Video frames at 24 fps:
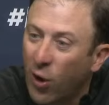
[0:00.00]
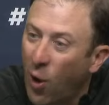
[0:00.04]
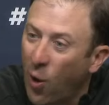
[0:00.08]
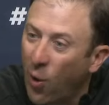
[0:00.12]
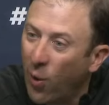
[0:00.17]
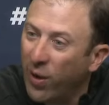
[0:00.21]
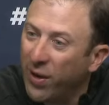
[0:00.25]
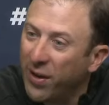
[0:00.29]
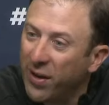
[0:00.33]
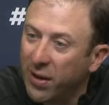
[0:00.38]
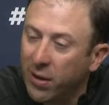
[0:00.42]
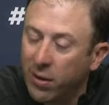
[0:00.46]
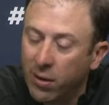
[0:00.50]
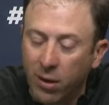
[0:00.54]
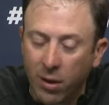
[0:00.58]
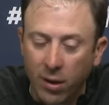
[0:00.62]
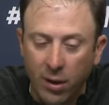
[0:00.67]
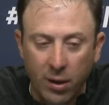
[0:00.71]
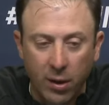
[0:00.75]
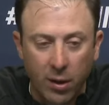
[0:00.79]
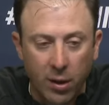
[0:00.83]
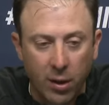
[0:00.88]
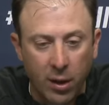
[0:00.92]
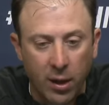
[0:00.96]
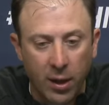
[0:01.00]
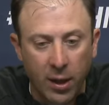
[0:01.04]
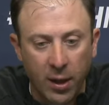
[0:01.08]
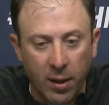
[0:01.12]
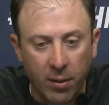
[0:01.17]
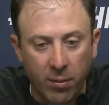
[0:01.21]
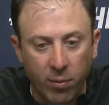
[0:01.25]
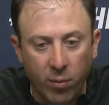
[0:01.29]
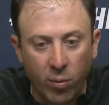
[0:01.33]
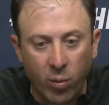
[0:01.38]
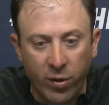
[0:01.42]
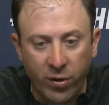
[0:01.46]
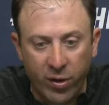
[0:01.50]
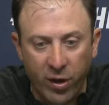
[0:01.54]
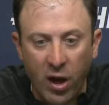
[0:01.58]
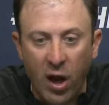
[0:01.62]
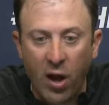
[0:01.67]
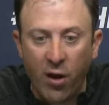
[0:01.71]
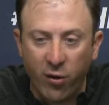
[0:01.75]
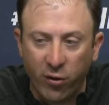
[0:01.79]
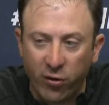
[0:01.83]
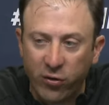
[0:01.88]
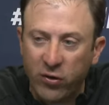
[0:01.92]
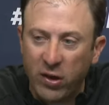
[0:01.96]
going, and with an
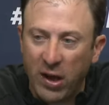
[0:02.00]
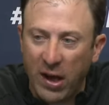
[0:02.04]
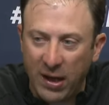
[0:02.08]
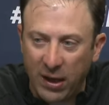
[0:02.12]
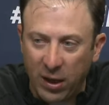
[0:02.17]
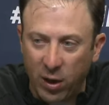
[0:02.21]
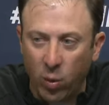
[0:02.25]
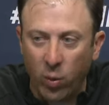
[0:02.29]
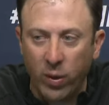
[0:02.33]
understanding